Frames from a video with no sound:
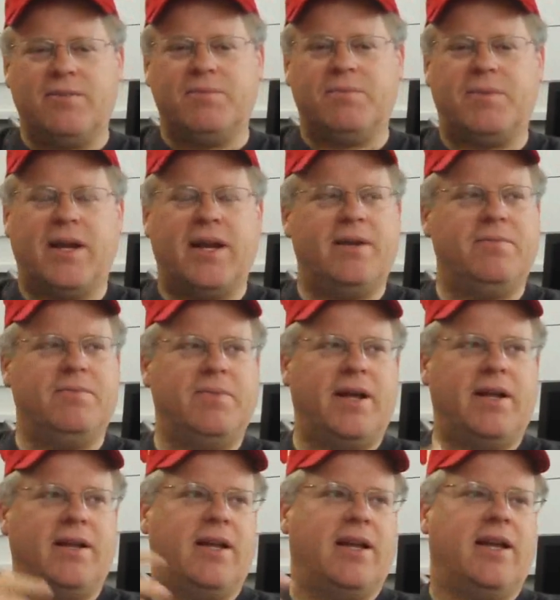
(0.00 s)
But
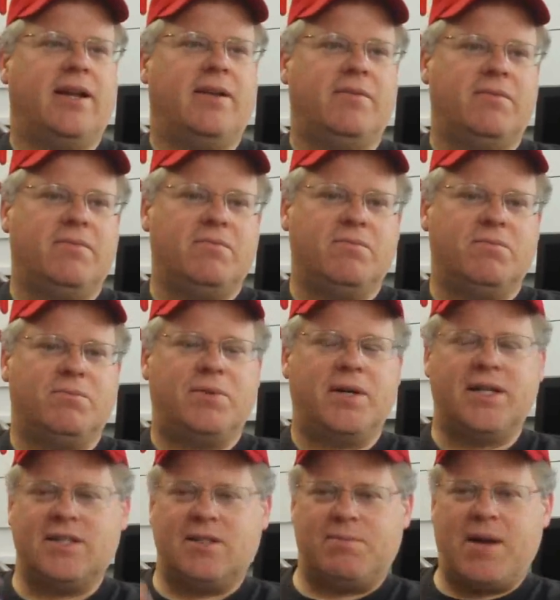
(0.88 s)
it
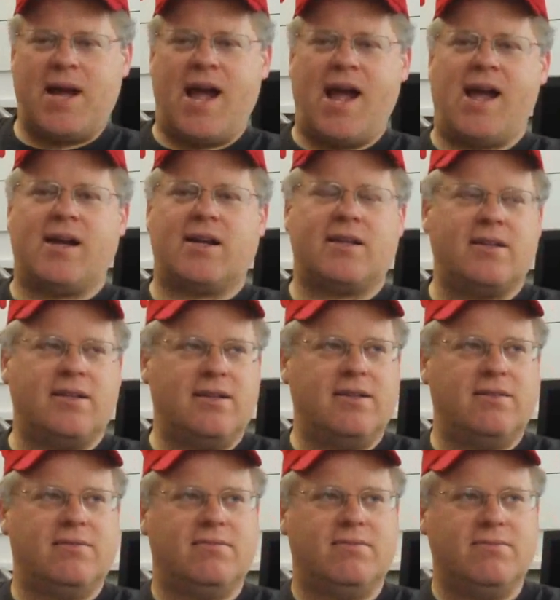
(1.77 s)
brings back
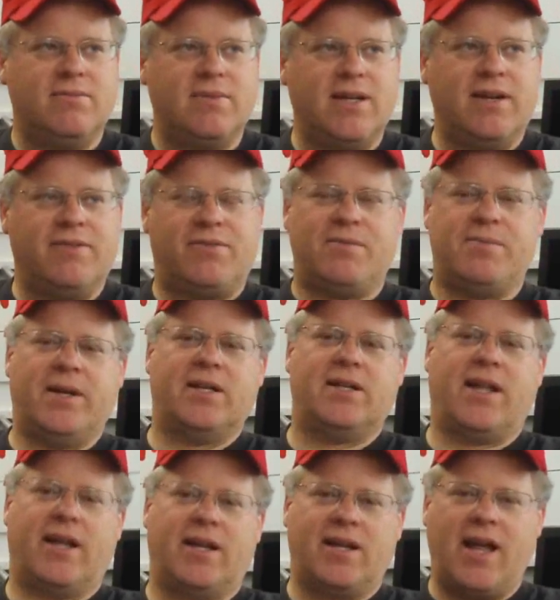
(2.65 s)
information
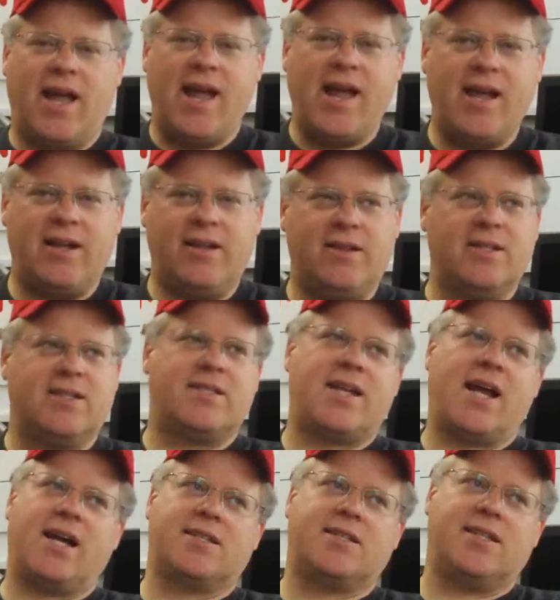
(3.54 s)
like, hey, this
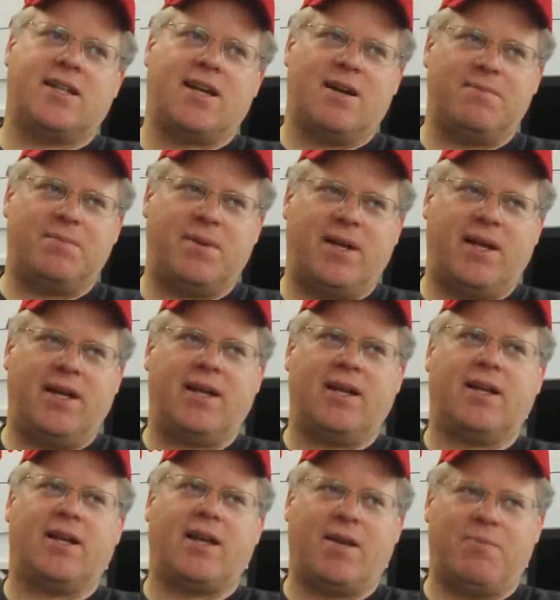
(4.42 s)
taxi company
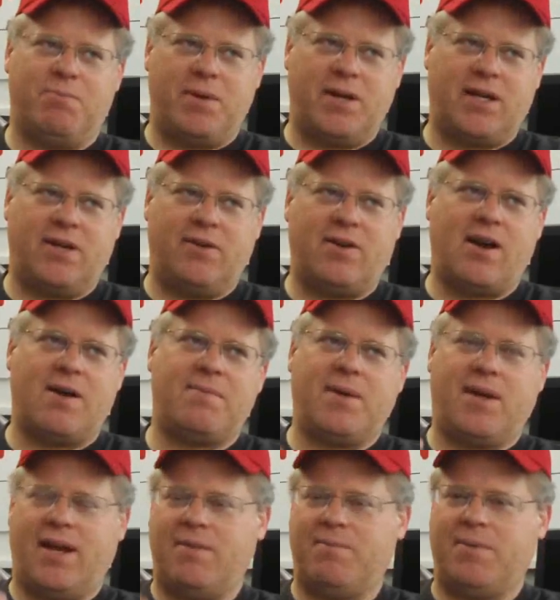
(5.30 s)
can pick you up
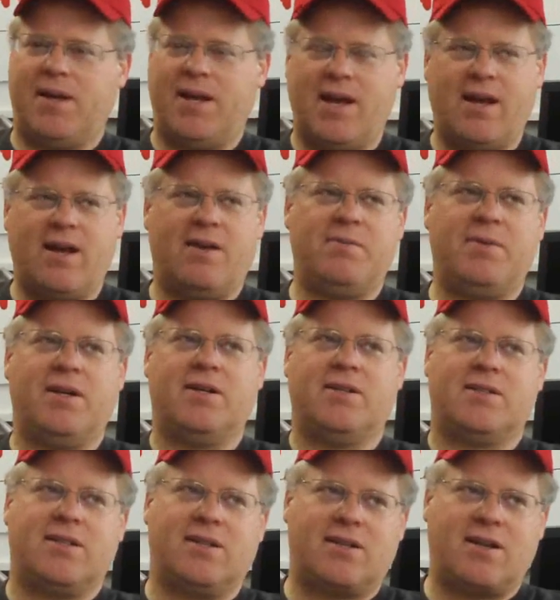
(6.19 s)
at 8 p.m.
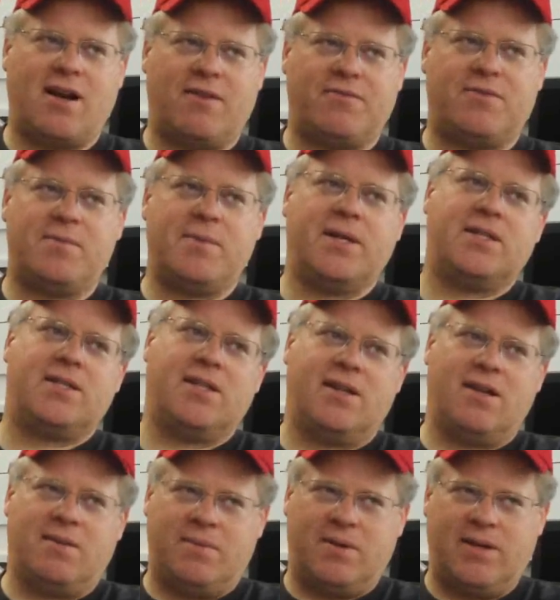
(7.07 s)
Here's the confirmation
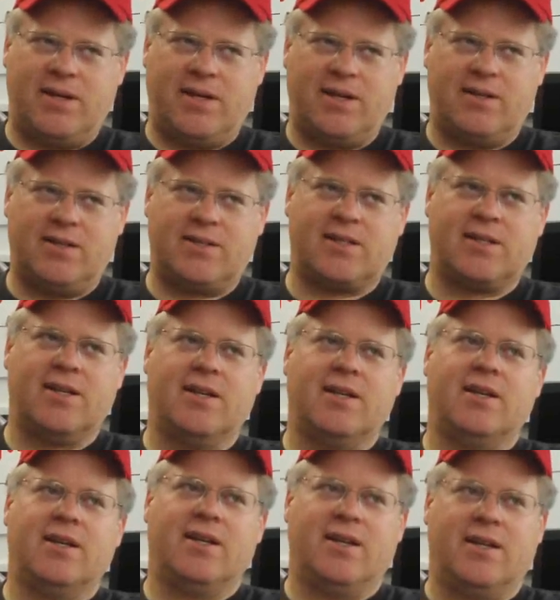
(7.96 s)
number, and
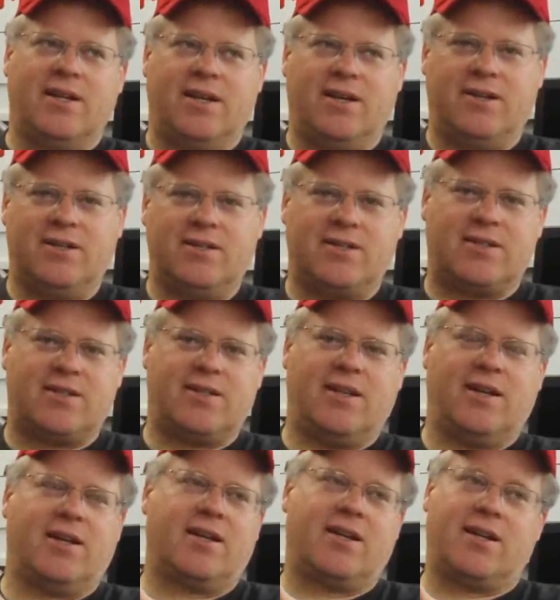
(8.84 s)
here's
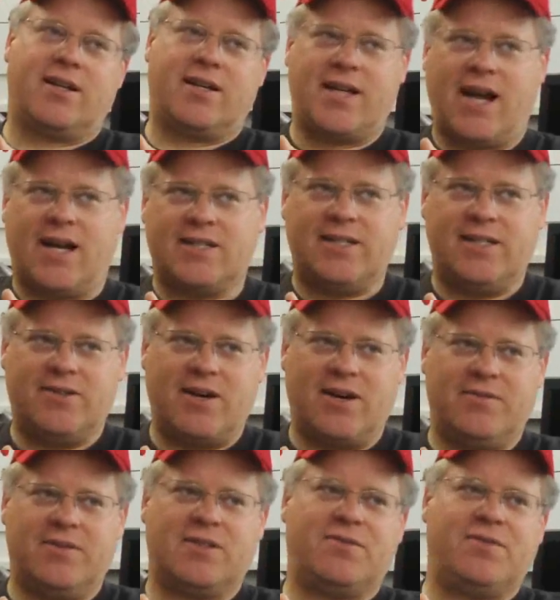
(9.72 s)
the taxi
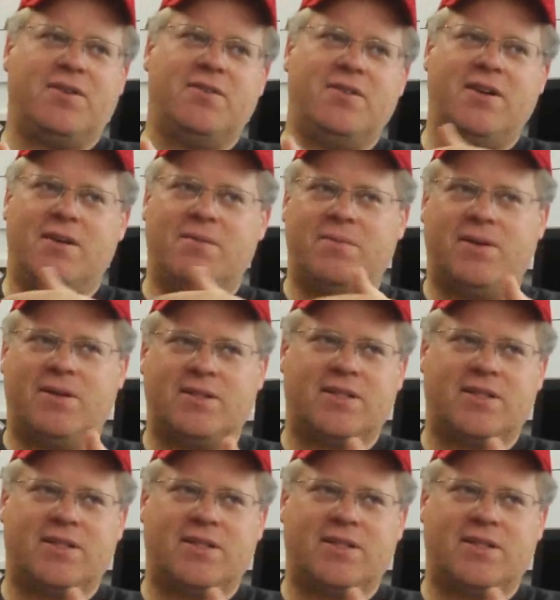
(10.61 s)
driver's phone number.